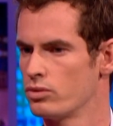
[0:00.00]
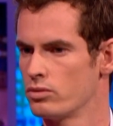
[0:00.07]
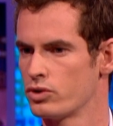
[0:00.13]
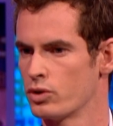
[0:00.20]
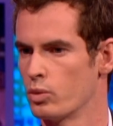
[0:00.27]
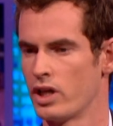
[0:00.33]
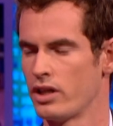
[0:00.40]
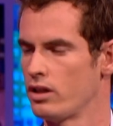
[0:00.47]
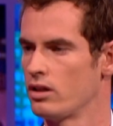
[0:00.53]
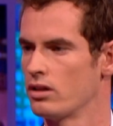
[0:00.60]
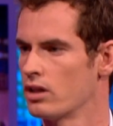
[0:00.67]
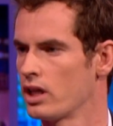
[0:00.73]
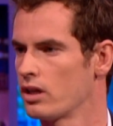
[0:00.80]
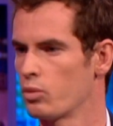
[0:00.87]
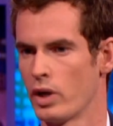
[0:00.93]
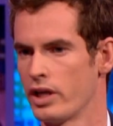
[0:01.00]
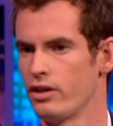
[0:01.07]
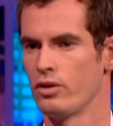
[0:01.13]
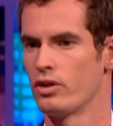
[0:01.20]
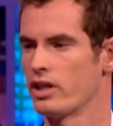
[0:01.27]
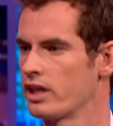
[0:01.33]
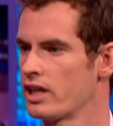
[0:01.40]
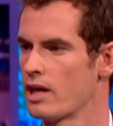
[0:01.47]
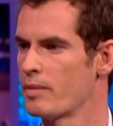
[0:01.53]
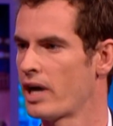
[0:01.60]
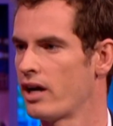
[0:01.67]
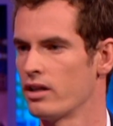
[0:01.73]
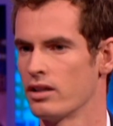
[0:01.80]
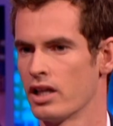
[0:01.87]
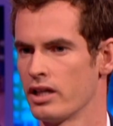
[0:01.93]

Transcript: So when are you like when are you going to get married?